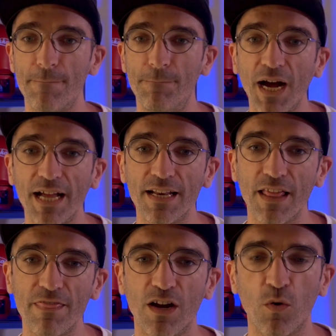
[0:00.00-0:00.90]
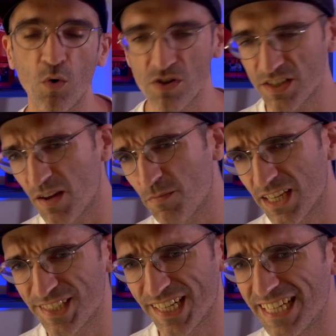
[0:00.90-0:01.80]
But there were some
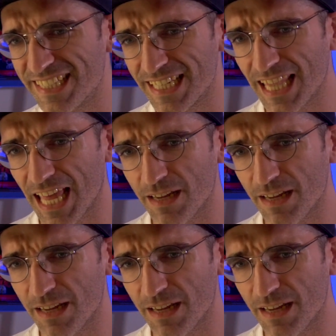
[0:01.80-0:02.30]
things that I didn't like